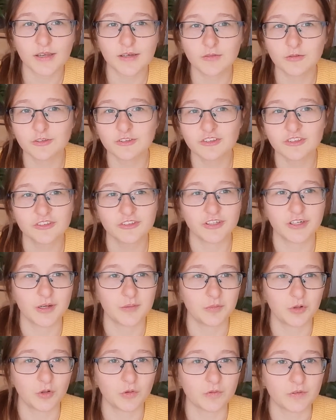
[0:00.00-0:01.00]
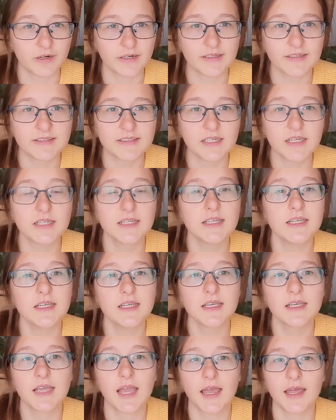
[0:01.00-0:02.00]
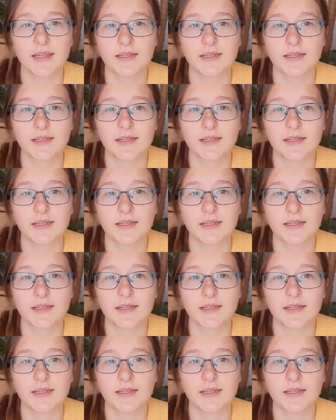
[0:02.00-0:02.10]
languages that I'm already studying,